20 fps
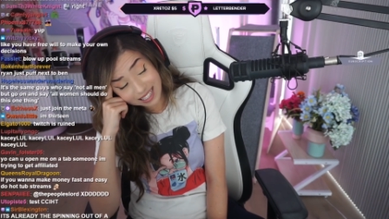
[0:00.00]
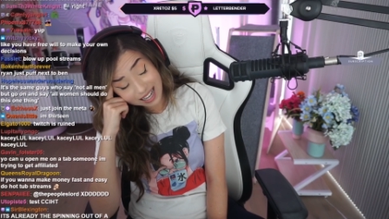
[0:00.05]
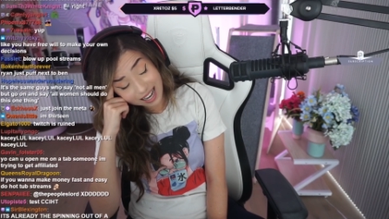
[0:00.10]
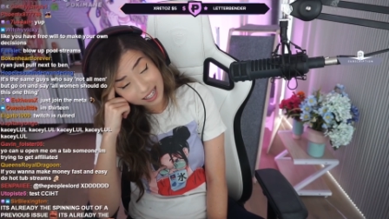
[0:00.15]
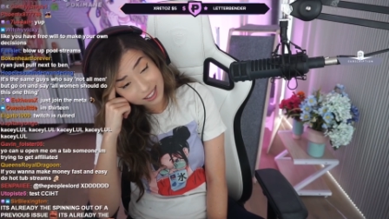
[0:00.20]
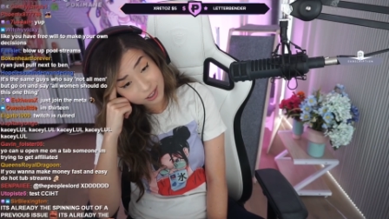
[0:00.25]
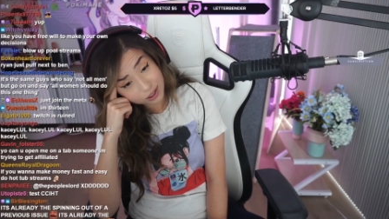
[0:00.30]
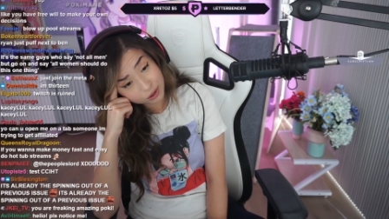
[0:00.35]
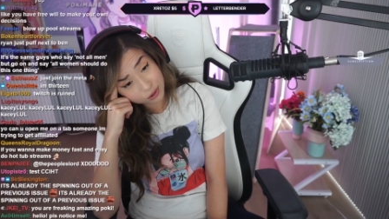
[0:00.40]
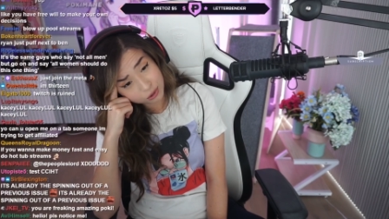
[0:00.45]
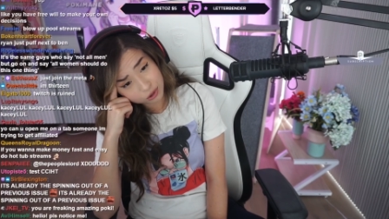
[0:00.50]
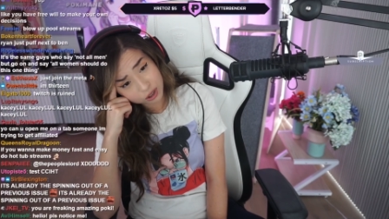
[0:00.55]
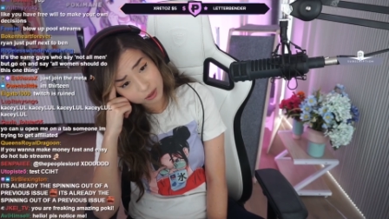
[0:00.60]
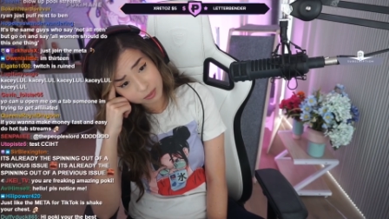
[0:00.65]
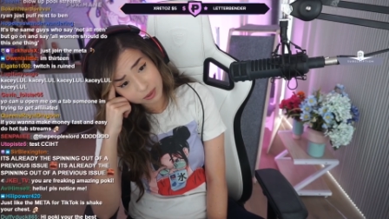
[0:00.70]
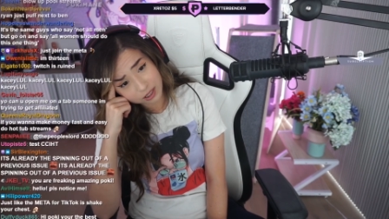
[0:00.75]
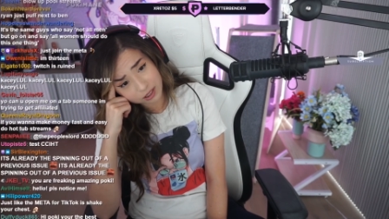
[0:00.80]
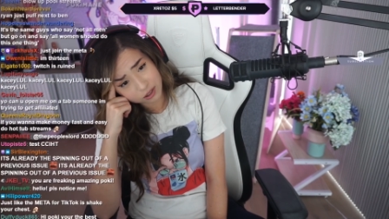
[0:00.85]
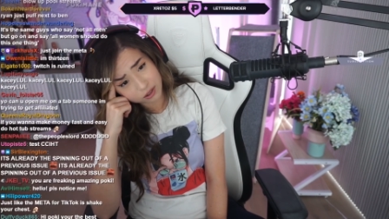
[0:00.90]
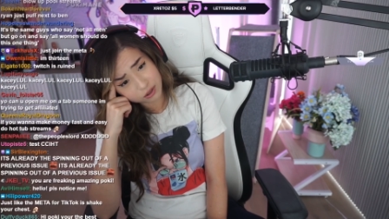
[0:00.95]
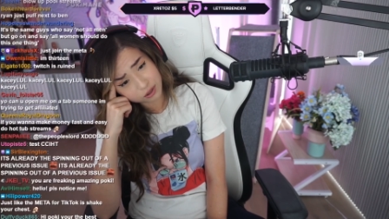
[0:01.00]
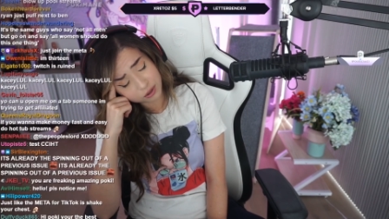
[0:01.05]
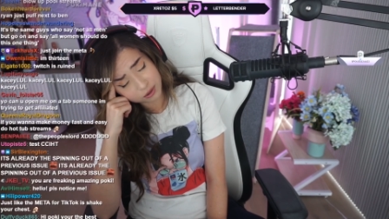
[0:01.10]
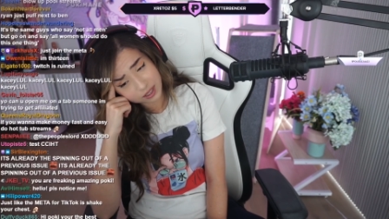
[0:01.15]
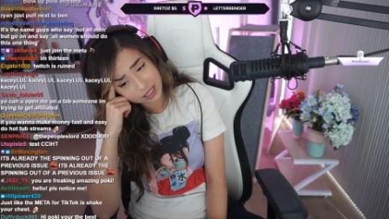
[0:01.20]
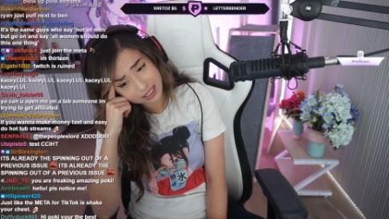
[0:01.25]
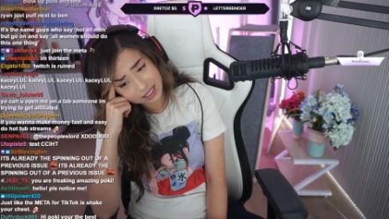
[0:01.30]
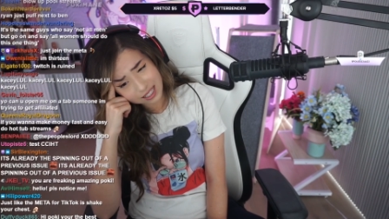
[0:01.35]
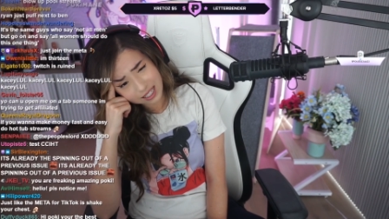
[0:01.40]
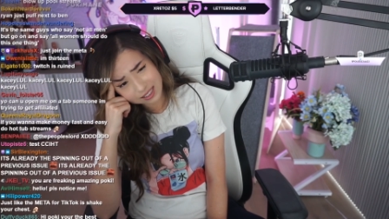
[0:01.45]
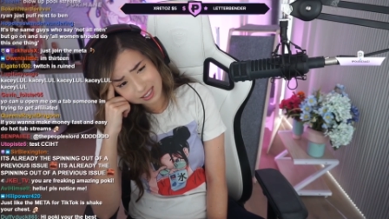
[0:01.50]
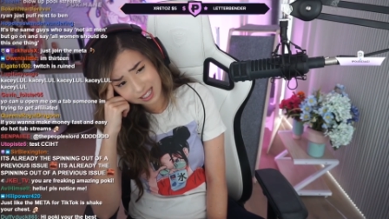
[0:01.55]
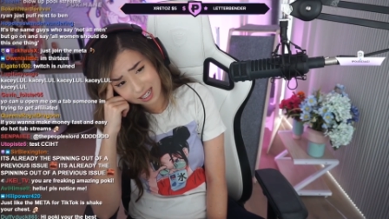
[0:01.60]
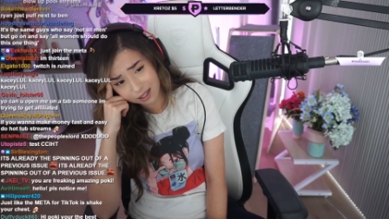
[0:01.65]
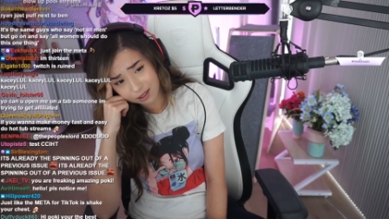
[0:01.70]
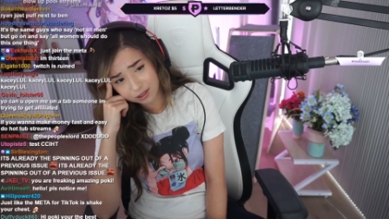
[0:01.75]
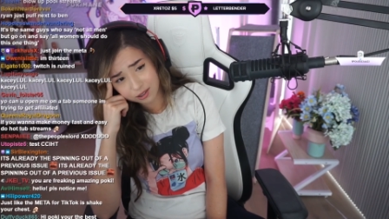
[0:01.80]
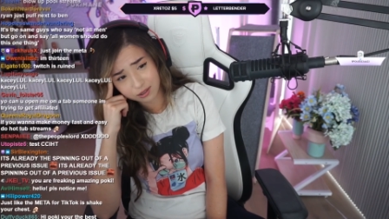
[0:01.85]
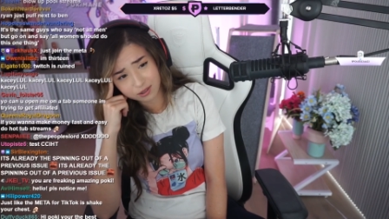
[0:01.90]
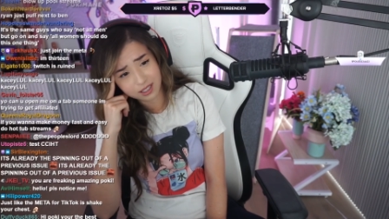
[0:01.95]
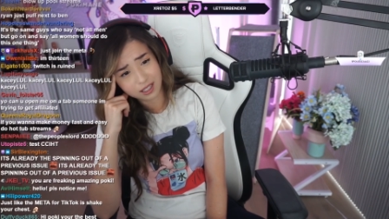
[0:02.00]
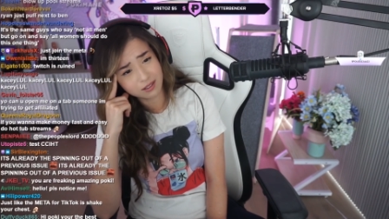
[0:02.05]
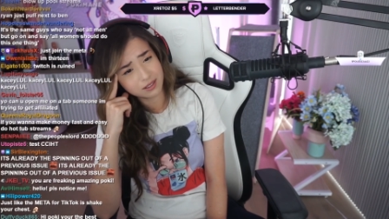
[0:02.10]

I just grew up in a strict ass household.